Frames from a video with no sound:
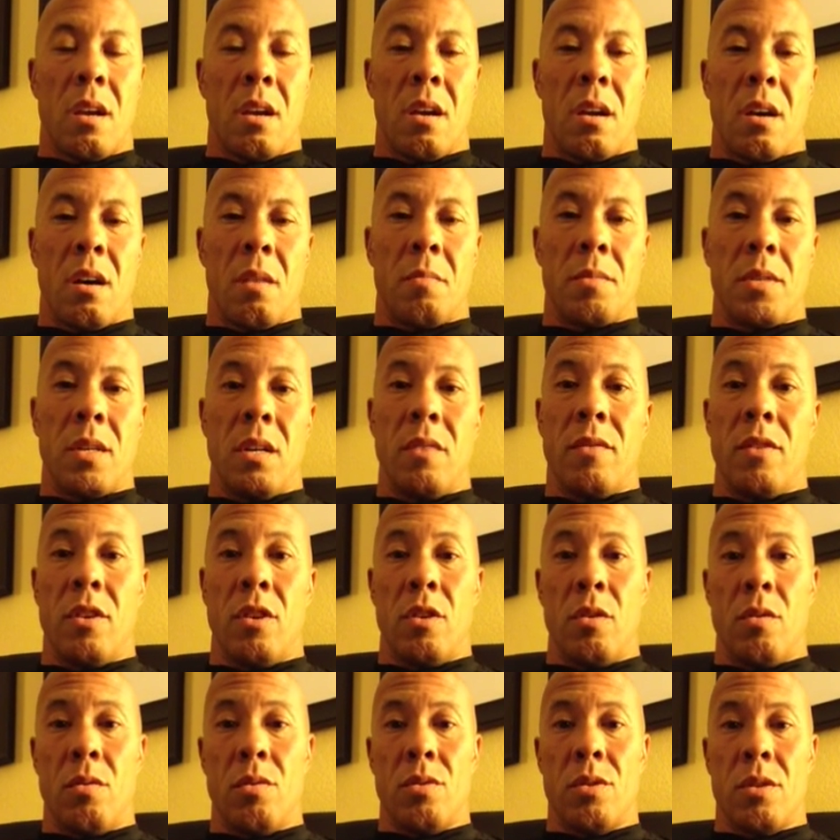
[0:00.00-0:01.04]
to even
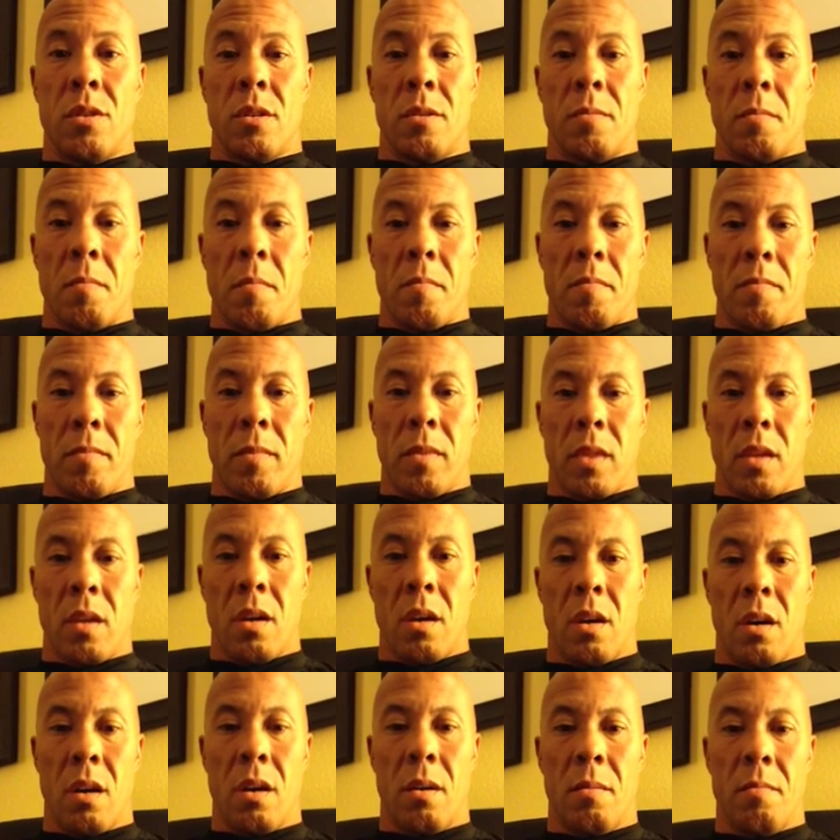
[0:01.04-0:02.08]
use.
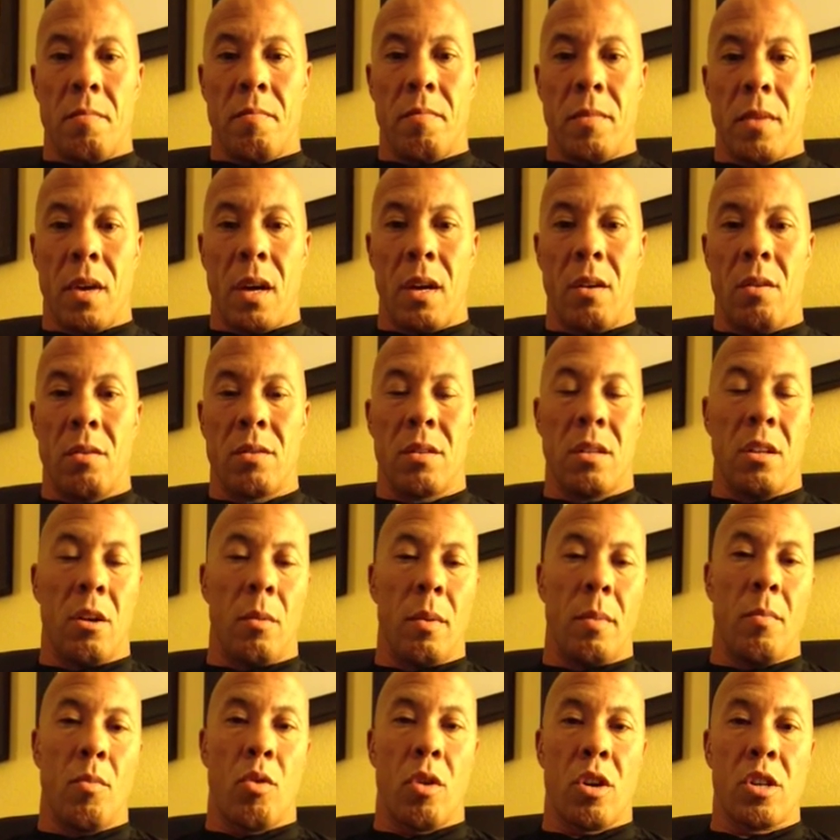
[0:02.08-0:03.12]
I know it's a little
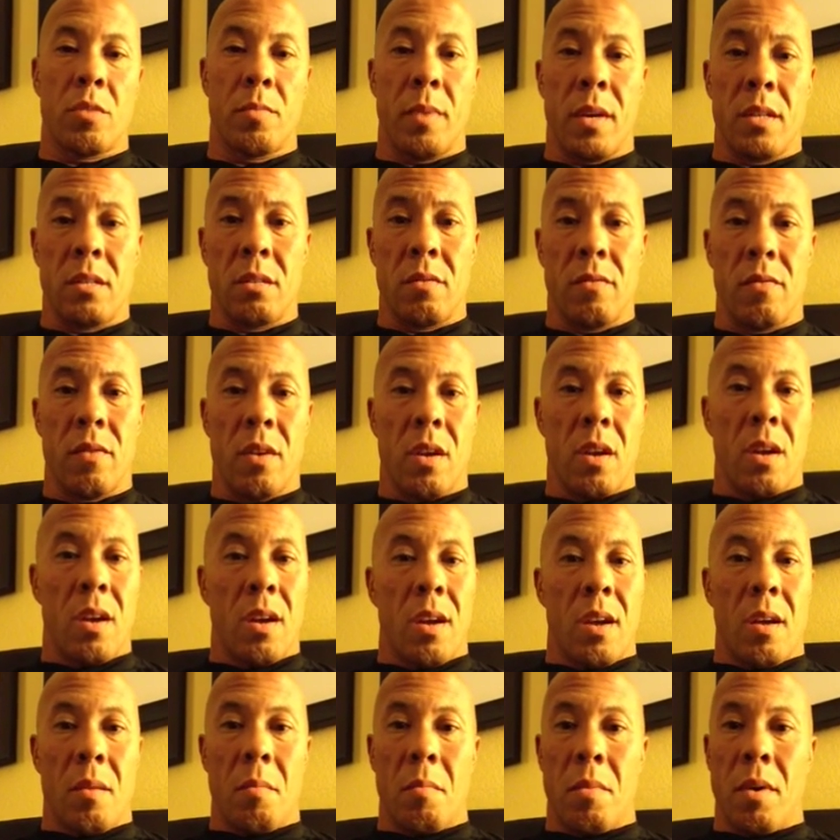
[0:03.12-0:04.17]
bit more expensive,
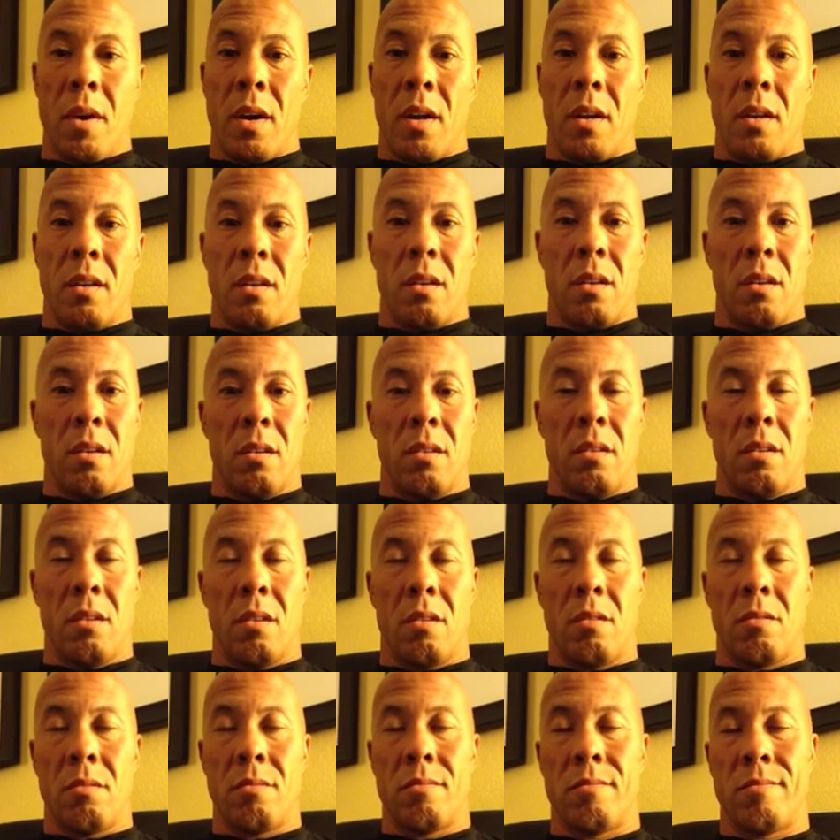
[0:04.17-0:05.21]
but
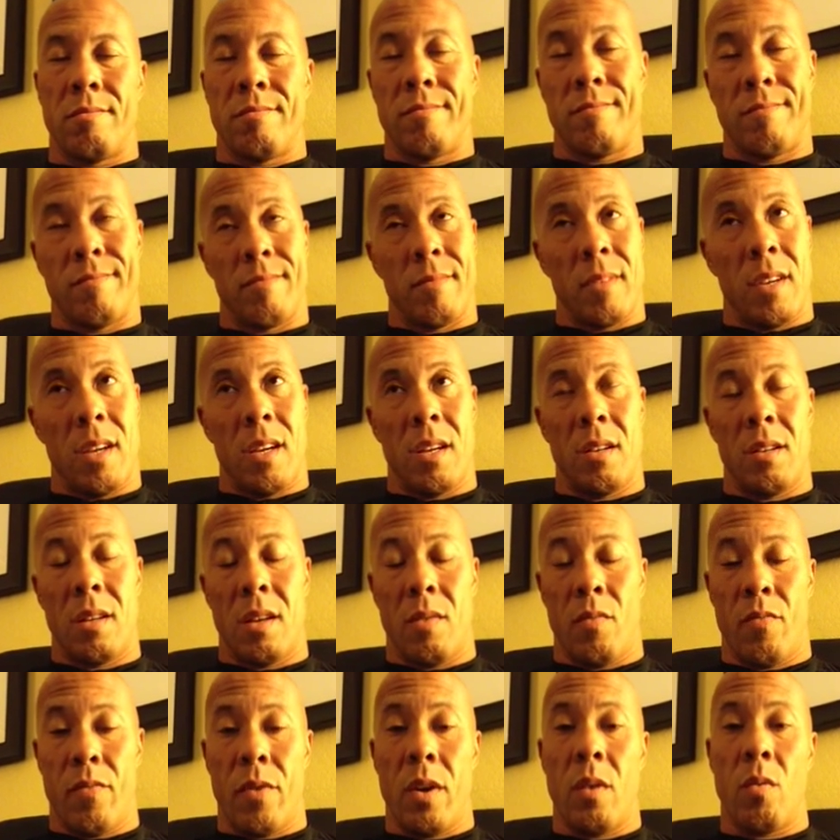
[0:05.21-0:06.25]

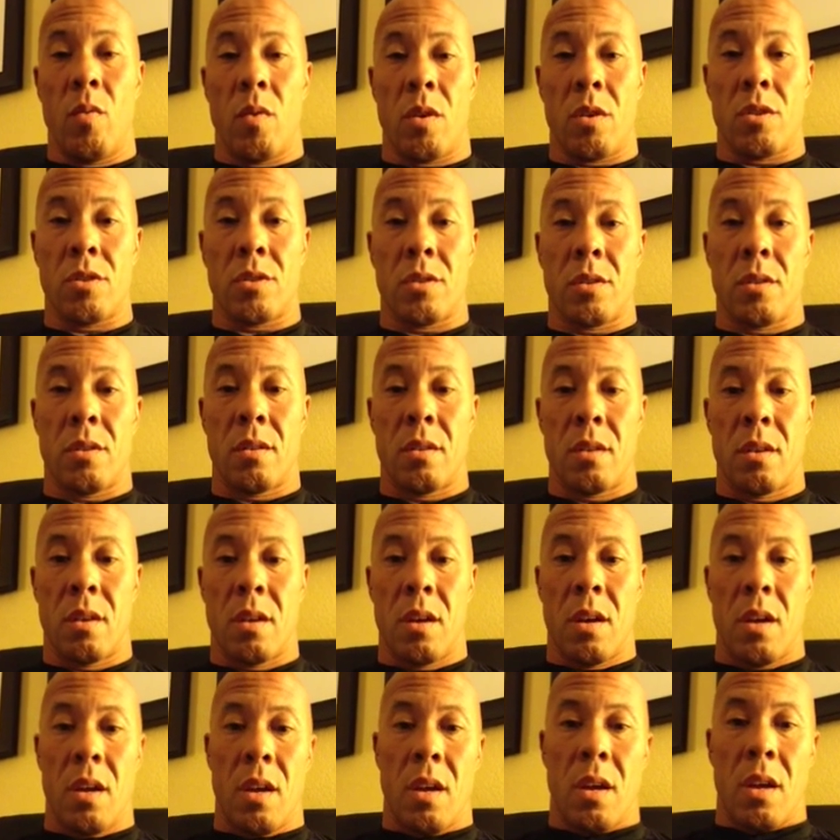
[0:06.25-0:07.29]
it works.
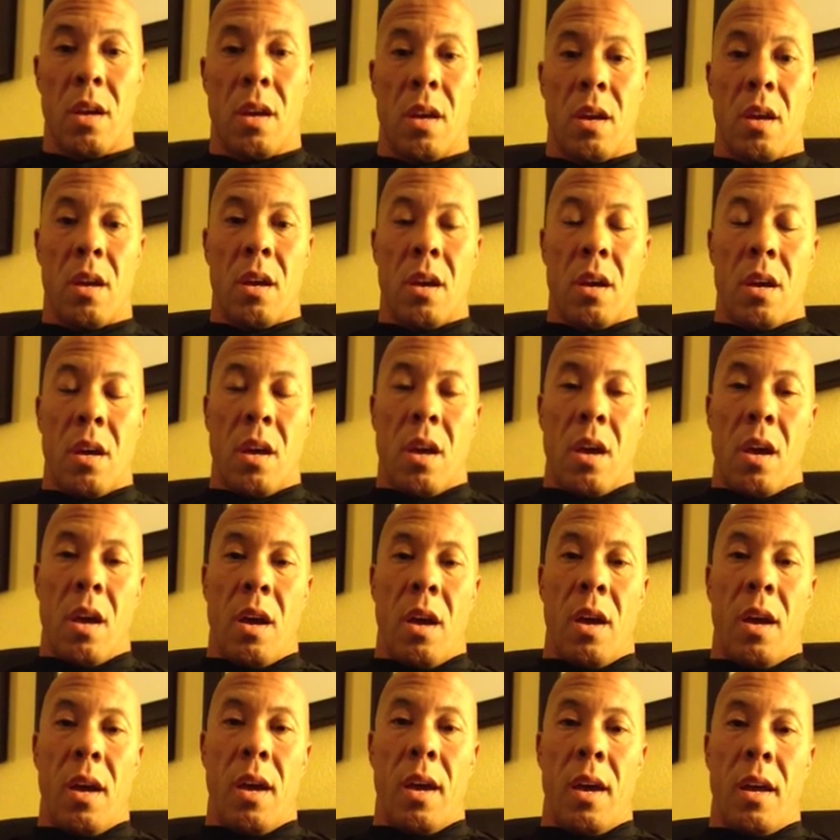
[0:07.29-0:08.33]

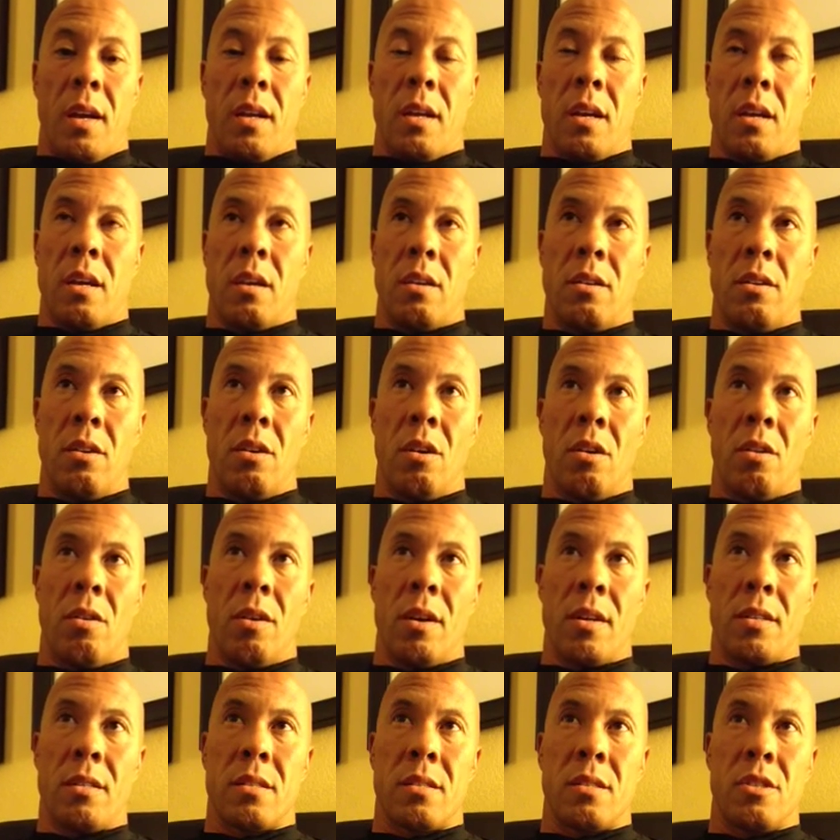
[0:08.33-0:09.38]
And
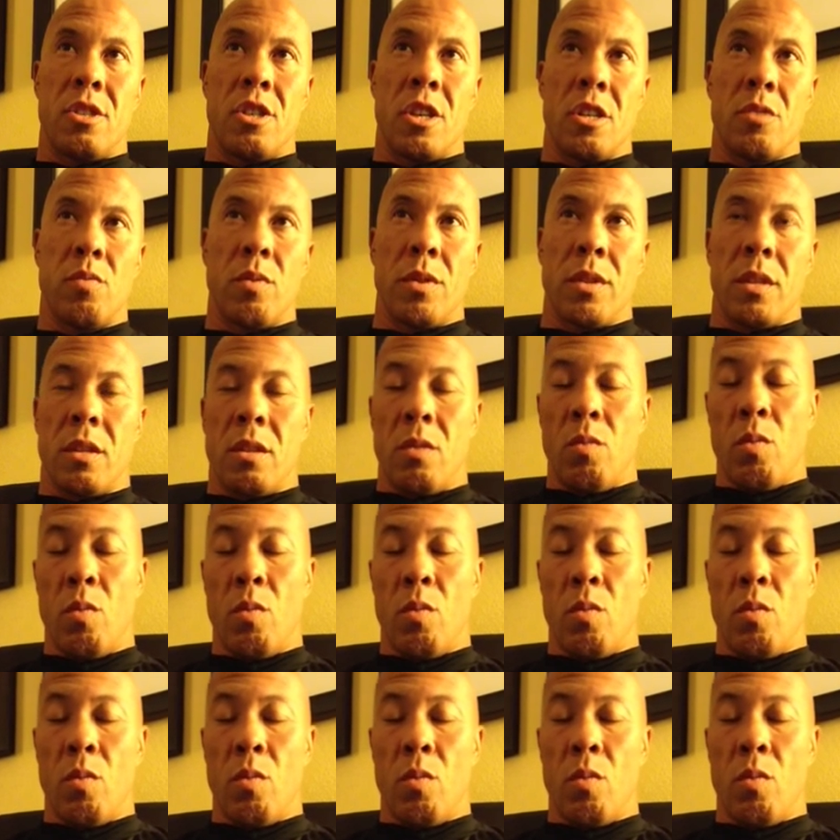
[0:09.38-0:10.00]
it's just with